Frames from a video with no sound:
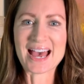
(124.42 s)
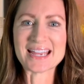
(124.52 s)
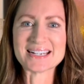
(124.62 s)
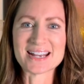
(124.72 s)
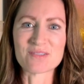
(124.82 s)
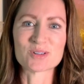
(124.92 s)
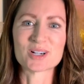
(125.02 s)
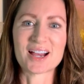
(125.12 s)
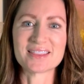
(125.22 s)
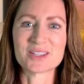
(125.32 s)
I never
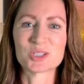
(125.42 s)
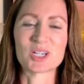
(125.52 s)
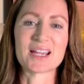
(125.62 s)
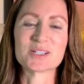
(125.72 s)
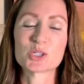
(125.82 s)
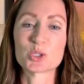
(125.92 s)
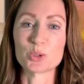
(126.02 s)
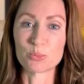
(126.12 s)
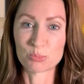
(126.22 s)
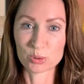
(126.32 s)
got the chance
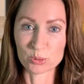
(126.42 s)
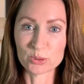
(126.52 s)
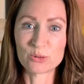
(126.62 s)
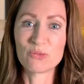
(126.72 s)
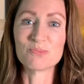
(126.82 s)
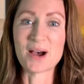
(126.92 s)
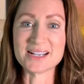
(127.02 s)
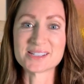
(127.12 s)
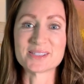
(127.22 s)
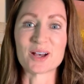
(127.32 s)
to prove
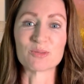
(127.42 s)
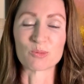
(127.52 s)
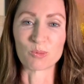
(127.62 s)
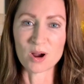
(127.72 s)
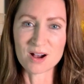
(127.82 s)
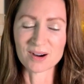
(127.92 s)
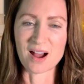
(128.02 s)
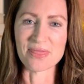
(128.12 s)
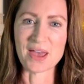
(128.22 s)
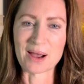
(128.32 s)
myself wrong
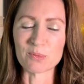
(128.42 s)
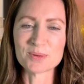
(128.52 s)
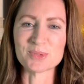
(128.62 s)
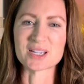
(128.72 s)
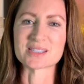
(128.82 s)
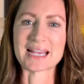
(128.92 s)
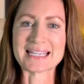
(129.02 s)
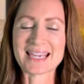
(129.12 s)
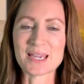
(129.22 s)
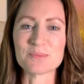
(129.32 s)
on that one because I
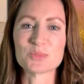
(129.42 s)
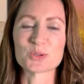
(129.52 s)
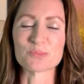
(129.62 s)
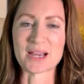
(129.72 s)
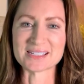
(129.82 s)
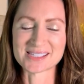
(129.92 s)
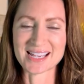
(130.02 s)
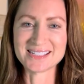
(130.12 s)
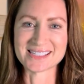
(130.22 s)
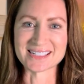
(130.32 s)
came to my
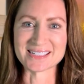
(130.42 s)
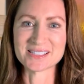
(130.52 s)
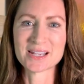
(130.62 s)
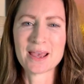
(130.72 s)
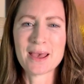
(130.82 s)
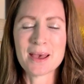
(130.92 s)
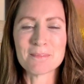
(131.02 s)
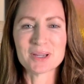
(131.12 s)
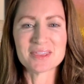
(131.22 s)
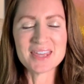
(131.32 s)
senses.
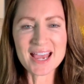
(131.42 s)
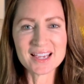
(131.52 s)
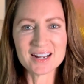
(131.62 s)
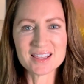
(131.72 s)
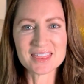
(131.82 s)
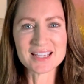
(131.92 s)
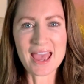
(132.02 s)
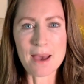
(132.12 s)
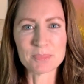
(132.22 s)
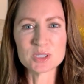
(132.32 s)
But that kind of thing
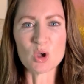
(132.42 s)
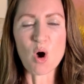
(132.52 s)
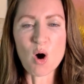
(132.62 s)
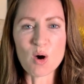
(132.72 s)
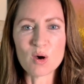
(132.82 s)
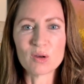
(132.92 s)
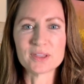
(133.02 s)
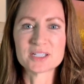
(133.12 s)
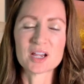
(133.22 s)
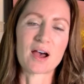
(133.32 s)
happens all
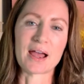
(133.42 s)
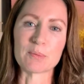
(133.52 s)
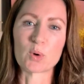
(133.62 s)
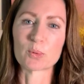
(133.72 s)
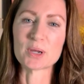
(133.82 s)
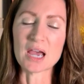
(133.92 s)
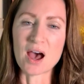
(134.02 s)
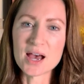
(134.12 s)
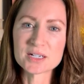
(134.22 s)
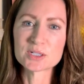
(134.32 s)
the time where we
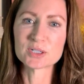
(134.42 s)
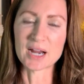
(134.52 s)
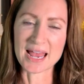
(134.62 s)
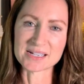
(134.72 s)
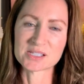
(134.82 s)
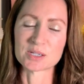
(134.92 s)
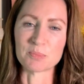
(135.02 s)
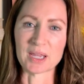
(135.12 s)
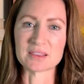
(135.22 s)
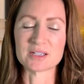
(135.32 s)

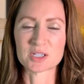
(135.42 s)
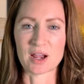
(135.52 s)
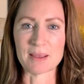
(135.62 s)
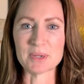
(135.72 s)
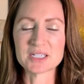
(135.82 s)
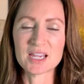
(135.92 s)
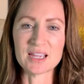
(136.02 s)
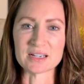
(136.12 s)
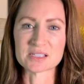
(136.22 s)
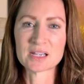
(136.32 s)
underestimate the time it
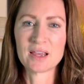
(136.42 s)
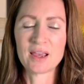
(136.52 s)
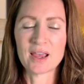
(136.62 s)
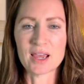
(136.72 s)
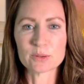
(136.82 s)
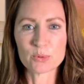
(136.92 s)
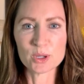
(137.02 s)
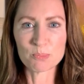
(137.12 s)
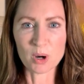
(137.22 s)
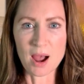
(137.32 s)
takes. And the real
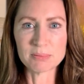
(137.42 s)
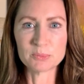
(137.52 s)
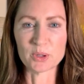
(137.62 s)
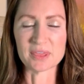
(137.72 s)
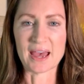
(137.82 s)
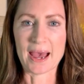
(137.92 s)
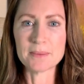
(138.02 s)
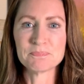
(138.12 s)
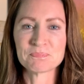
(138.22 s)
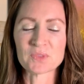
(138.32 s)
problem with
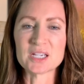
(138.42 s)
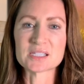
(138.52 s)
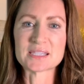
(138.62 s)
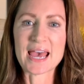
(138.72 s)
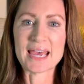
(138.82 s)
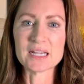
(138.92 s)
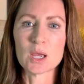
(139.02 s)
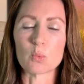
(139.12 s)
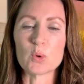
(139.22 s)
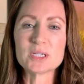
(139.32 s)
that is that
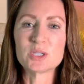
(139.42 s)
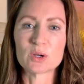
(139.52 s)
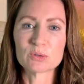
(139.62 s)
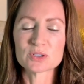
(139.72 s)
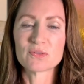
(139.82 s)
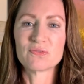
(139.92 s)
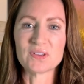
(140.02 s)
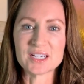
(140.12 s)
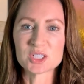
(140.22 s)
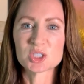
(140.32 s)
we don't
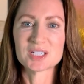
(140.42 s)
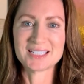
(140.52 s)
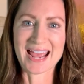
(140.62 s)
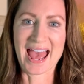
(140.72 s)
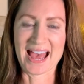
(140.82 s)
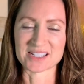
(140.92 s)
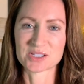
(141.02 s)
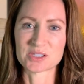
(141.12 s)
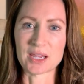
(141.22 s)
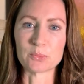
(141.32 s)
finish
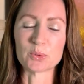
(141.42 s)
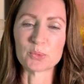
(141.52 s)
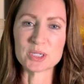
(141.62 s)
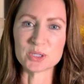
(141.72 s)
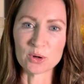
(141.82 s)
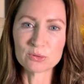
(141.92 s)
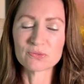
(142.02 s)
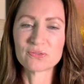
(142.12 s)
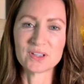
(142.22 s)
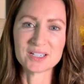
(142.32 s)
tasks. And when we don't
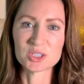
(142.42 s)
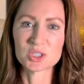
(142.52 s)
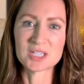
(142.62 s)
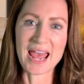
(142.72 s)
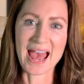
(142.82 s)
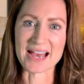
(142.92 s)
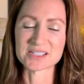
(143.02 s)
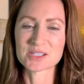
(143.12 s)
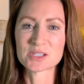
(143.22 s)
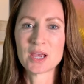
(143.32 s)
finish
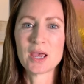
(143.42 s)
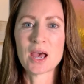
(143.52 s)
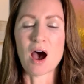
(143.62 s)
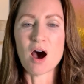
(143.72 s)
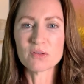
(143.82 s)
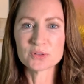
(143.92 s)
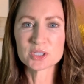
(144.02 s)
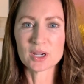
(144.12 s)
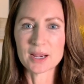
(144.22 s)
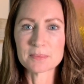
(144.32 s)
tasks,
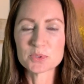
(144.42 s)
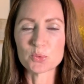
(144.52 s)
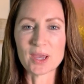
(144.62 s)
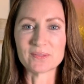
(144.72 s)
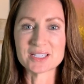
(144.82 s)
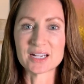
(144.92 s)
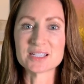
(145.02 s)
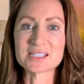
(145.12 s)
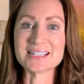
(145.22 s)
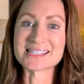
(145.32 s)
oftentimes we have a
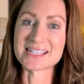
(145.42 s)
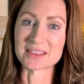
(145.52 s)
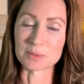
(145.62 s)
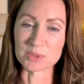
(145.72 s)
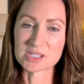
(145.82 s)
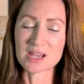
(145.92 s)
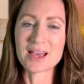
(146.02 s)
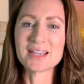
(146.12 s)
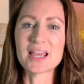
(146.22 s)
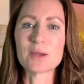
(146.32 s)
tendency to set them
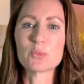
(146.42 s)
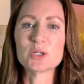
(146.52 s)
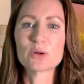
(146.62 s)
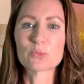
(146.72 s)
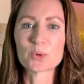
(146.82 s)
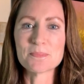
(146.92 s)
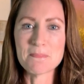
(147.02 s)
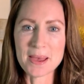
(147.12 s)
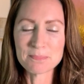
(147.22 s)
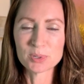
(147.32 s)
aside and we don't
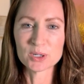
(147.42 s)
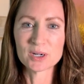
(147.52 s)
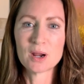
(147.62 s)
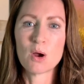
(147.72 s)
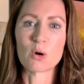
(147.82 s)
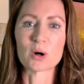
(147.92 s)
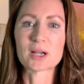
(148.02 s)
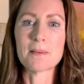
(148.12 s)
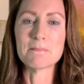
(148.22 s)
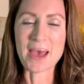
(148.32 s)
remember or
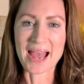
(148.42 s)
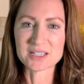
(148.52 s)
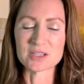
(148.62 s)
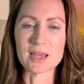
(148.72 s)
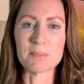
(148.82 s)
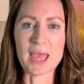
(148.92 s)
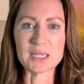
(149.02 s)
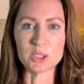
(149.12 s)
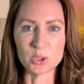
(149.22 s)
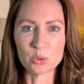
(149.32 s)
come back to them,
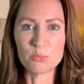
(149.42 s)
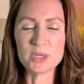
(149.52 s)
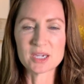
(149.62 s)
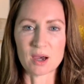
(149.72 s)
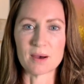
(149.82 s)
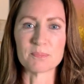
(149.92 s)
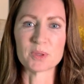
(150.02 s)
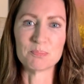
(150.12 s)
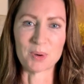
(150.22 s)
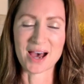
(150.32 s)
and you become
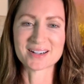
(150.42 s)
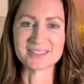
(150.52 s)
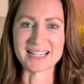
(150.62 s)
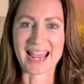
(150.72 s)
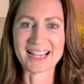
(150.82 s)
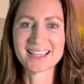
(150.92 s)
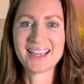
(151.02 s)
the bottleneck